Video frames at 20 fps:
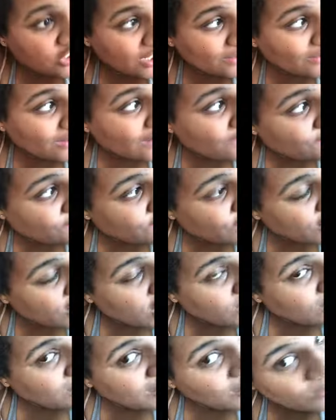So I'm going to
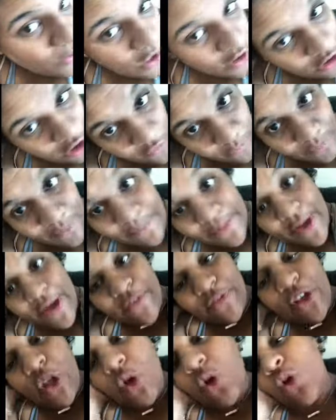film what I got for my
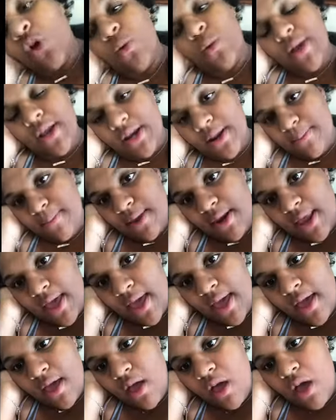birthday haul in a
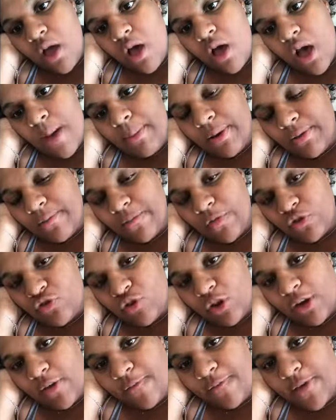minute. I'm going to have
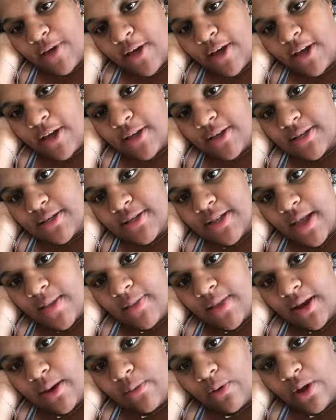a drink first,
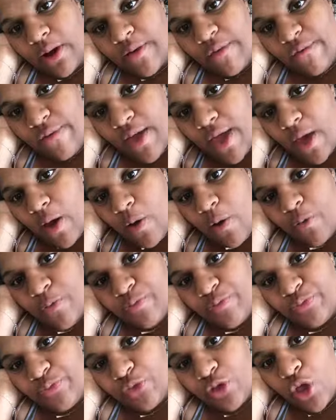and then I'm going to
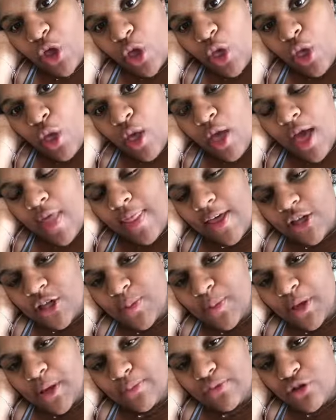film. That
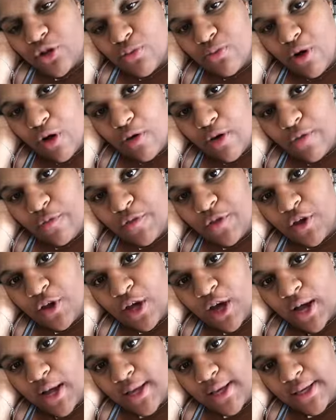should be up tomorrow for
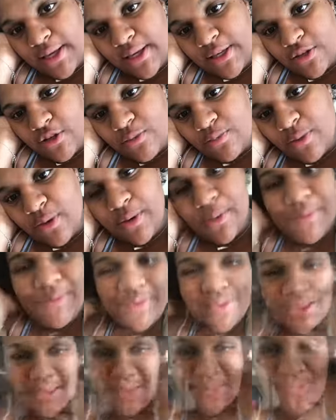you guys. But
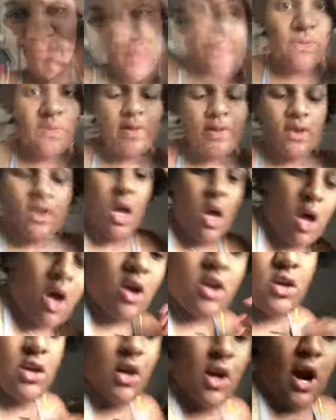so,
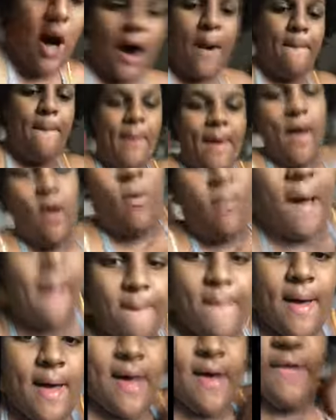I'm putting all
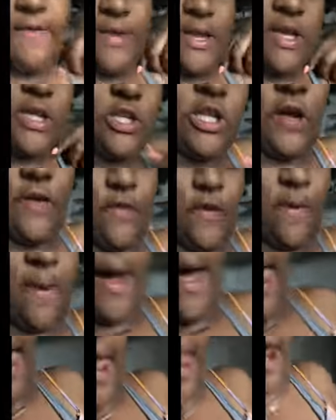my birthday stuff
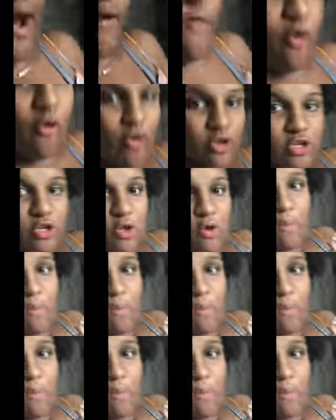away, and I've got this